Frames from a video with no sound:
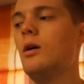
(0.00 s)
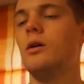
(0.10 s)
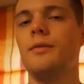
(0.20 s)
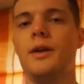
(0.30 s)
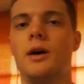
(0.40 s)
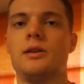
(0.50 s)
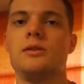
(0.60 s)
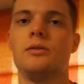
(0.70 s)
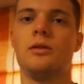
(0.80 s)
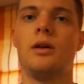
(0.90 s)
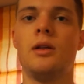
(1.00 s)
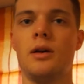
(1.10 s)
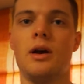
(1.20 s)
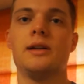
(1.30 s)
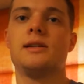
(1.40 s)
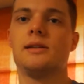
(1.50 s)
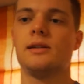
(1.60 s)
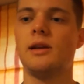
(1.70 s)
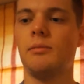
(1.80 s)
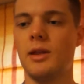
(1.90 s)
on the article that kind of says the
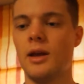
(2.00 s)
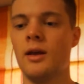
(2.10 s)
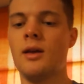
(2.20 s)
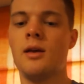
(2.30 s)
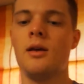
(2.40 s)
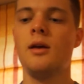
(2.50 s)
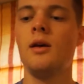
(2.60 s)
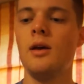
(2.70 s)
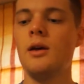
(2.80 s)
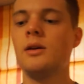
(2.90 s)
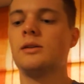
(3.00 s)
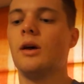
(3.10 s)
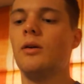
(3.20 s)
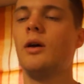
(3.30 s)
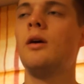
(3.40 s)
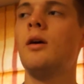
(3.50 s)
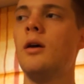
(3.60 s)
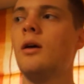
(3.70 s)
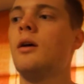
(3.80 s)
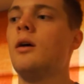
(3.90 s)
same thing. So
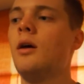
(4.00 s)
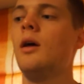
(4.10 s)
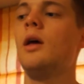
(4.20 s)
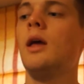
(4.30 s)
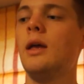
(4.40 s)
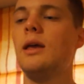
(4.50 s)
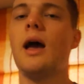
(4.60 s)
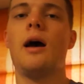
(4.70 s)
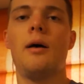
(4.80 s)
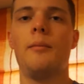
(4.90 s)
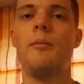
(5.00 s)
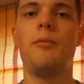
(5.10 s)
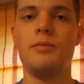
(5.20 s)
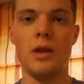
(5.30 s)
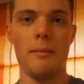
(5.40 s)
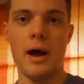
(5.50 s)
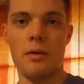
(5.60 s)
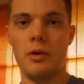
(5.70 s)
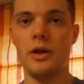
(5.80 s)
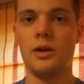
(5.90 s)
yeah, no matter
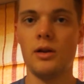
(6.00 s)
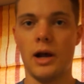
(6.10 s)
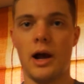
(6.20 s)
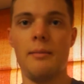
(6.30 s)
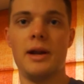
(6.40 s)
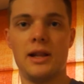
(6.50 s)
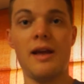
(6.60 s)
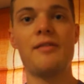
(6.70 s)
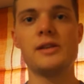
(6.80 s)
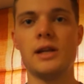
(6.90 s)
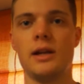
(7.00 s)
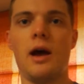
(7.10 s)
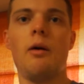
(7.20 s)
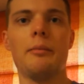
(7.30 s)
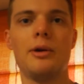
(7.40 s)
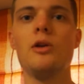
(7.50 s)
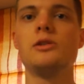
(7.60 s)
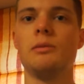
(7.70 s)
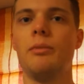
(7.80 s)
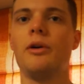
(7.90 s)
what you do, like, I'm in a deficit now, I'm
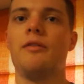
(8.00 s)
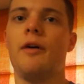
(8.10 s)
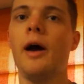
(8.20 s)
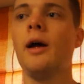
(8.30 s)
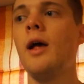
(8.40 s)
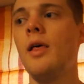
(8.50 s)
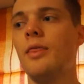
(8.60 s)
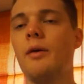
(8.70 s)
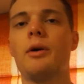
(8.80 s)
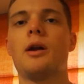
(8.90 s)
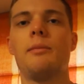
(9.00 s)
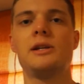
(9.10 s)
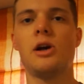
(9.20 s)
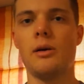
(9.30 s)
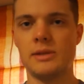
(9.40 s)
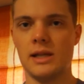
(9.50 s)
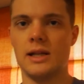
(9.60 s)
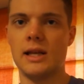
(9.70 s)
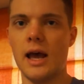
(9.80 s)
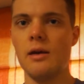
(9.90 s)
losing body fat. There are gonna be times in the
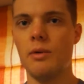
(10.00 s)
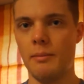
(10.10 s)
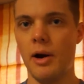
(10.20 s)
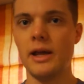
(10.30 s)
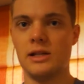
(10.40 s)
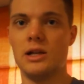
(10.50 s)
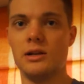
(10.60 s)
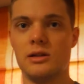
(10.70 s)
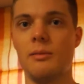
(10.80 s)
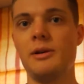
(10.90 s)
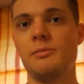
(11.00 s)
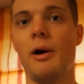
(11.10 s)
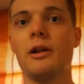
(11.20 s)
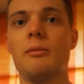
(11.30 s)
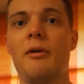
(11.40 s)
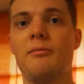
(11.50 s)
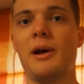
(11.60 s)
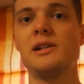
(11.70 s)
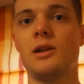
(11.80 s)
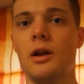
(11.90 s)
day when my insulin is gonna be spiked above
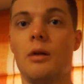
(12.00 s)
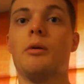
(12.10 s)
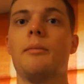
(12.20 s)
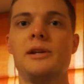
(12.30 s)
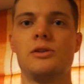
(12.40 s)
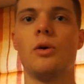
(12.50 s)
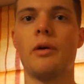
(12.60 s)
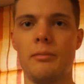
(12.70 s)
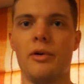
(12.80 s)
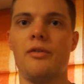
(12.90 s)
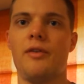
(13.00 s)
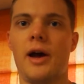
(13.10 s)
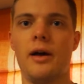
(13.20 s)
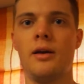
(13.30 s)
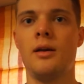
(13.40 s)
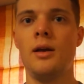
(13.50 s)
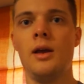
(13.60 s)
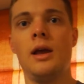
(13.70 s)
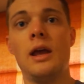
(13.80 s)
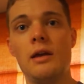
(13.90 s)
baseline, and I'm gonna be storing body fat,
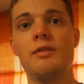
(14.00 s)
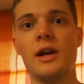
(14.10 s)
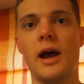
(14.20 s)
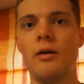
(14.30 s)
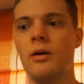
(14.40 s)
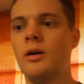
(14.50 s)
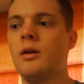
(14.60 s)
even now.